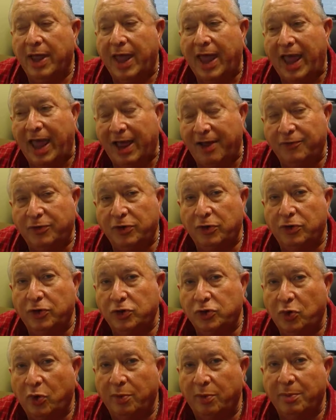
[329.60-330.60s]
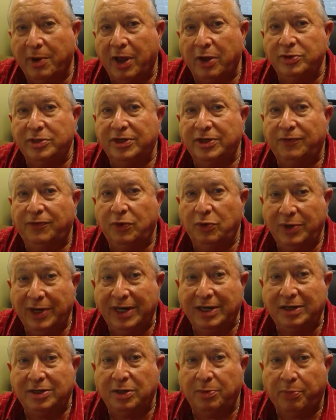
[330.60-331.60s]
after the storm goes, if you
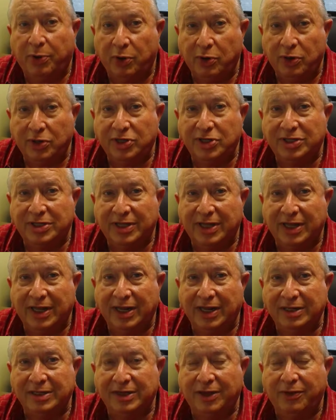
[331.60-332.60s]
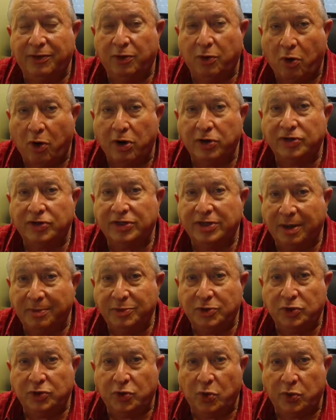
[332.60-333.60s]
need to purchase things, and there are some
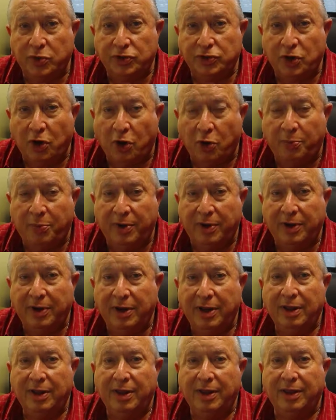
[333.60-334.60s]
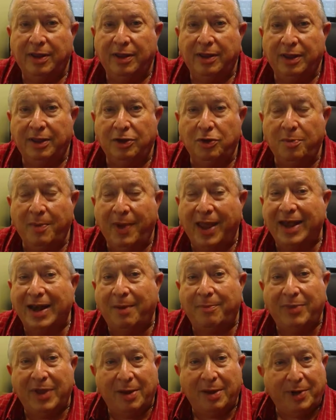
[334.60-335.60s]
stores open, you may
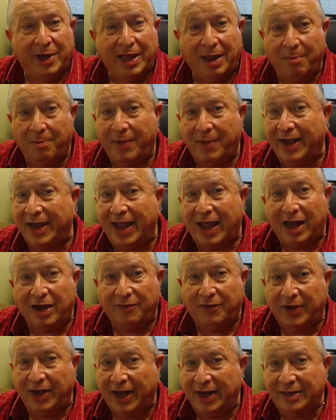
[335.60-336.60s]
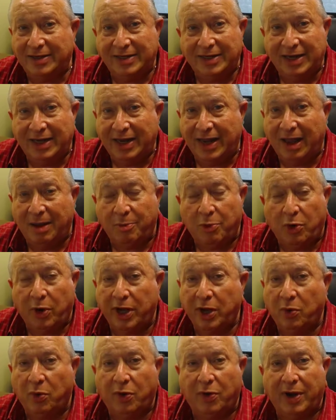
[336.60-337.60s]
not be able to get money out of an ATM or
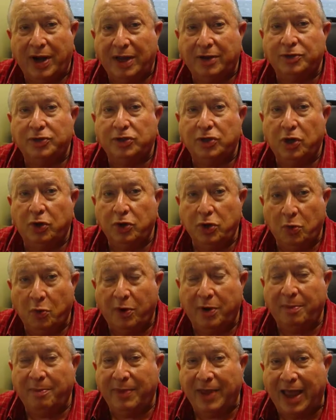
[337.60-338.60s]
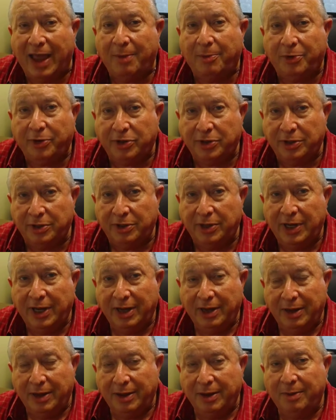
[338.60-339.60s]
anywhere else, so you want to be able to
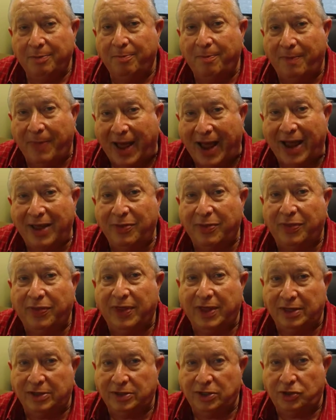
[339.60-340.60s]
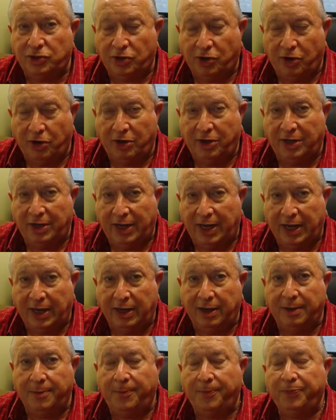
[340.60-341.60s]
buy the things that you're going to need.